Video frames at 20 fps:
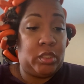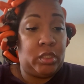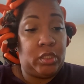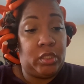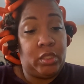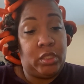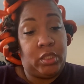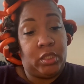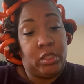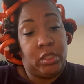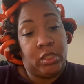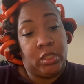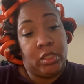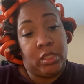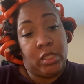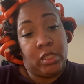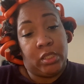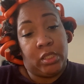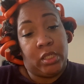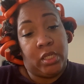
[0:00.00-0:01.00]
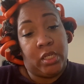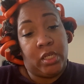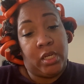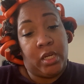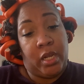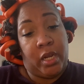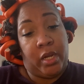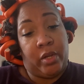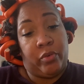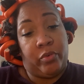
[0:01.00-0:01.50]
This just says Good
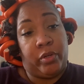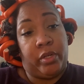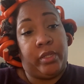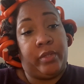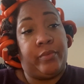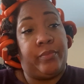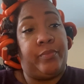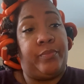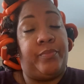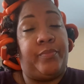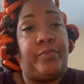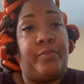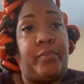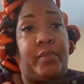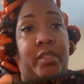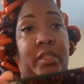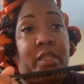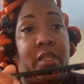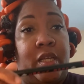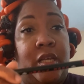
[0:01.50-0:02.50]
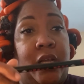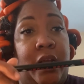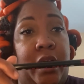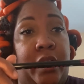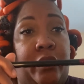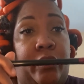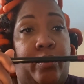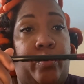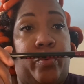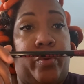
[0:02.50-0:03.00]
Night on it. I don't
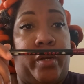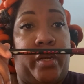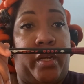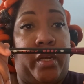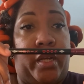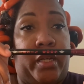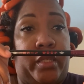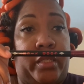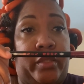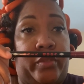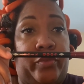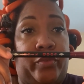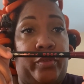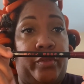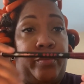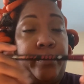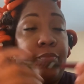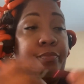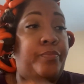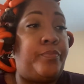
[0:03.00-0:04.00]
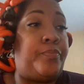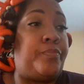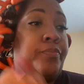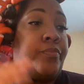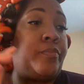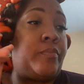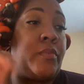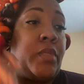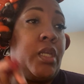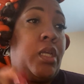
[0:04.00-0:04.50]
know where I got this from.
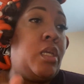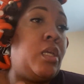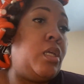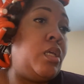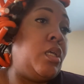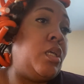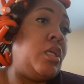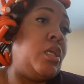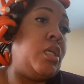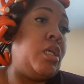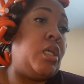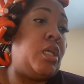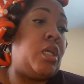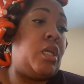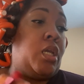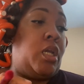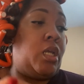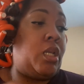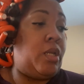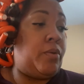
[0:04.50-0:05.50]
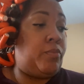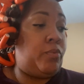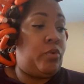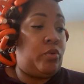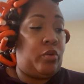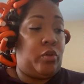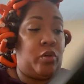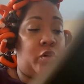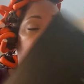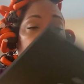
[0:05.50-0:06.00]
And I'm going to
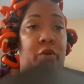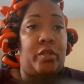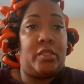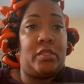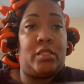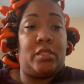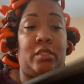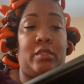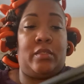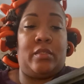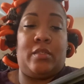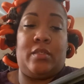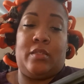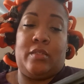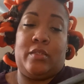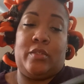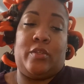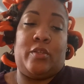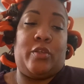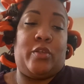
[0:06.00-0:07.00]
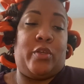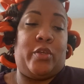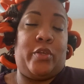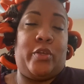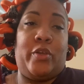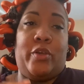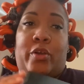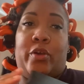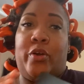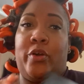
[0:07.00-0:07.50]
go into,
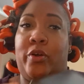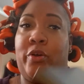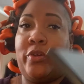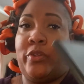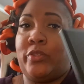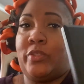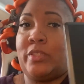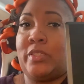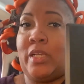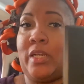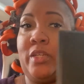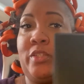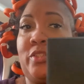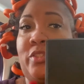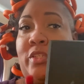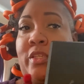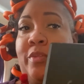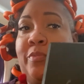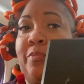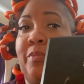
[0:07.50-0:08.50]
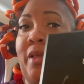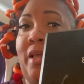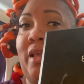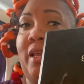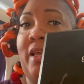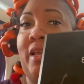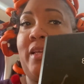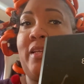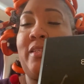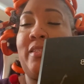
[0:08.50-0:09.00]
girls, I don't take it
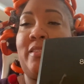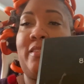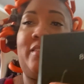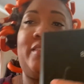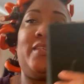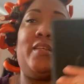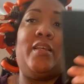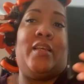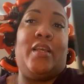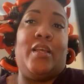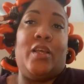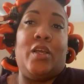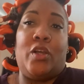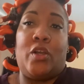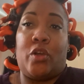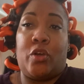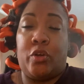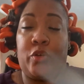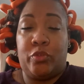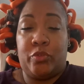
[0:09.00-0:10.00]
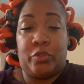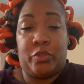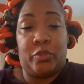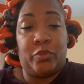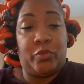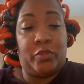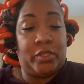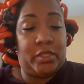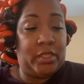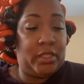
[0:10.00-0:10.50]
back. Coastal
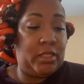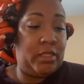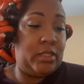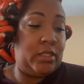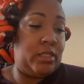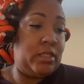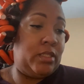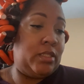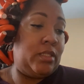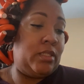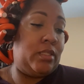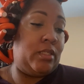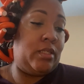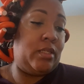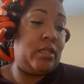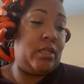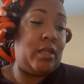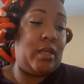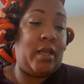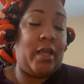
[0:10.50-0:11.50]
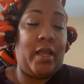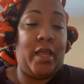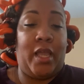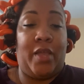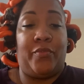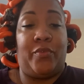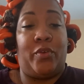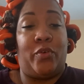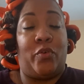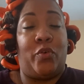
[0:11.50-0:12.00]
Scents. I
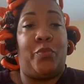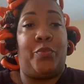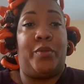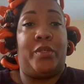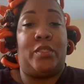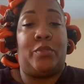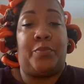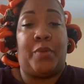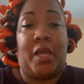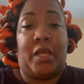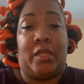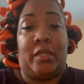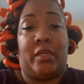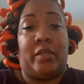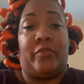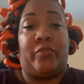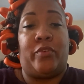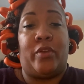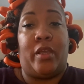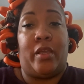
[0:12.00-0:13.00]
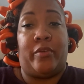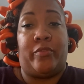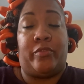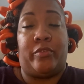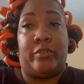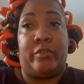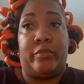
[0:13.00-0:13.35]
haven't opened this palette in forever.